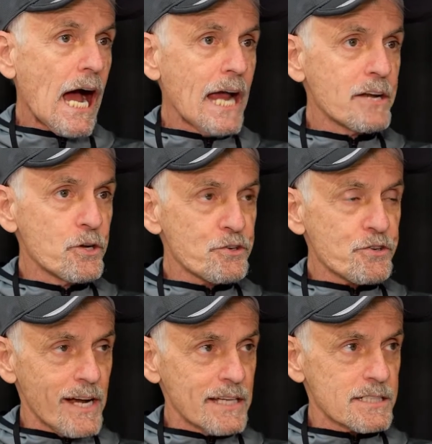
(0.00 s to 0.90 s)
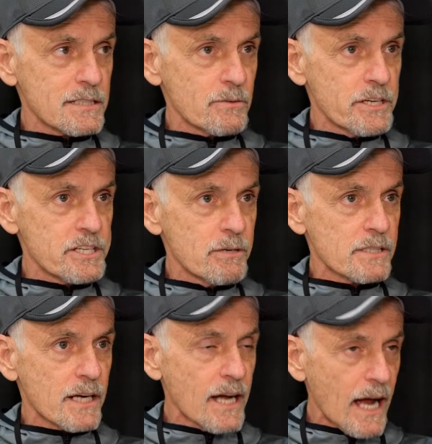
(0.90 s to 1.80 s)
I knew Tress when she
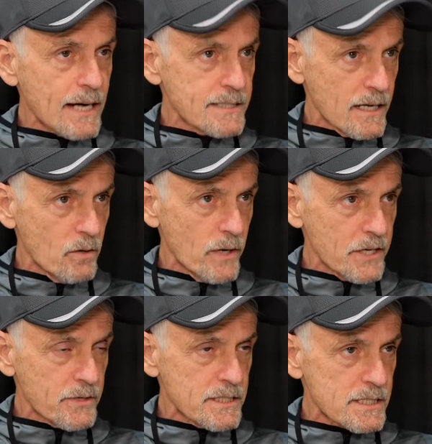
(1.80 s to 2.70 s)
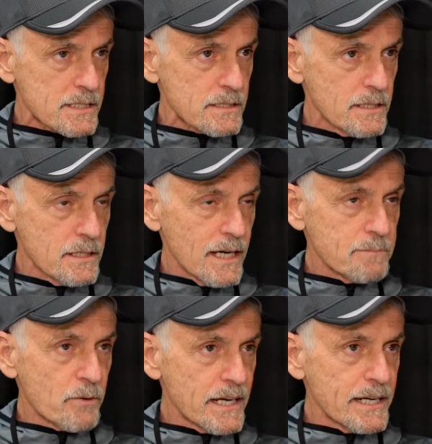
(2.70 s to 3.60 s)
was a cocktail waitress in
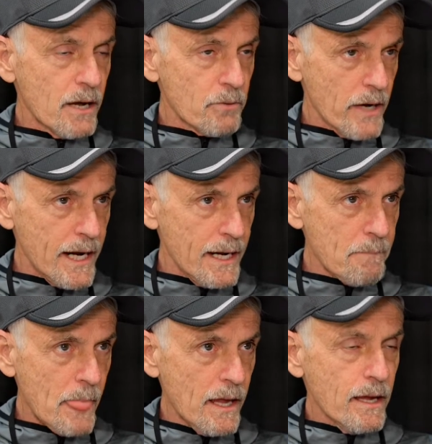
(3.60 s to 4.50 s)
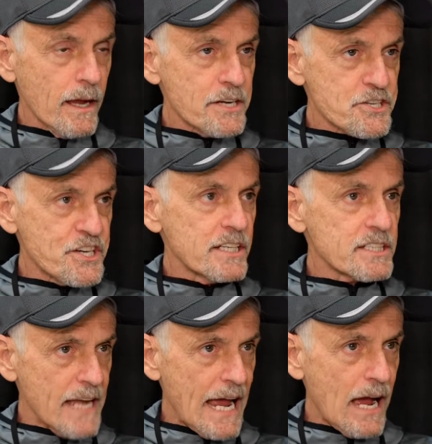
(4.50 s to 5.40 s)
Marina Del Rey, and she
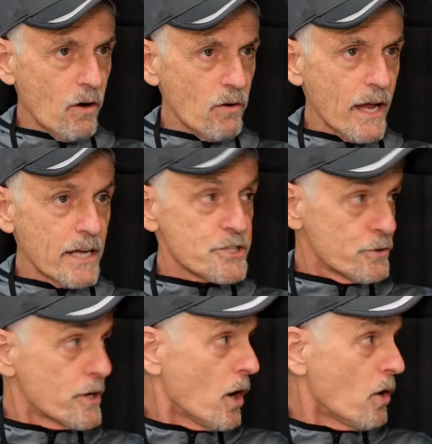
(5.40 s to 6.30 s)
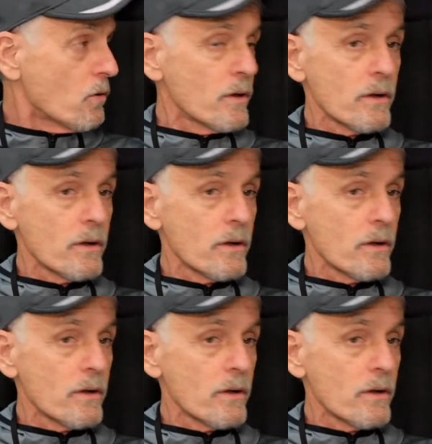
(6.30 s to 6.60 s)
is now, as you know,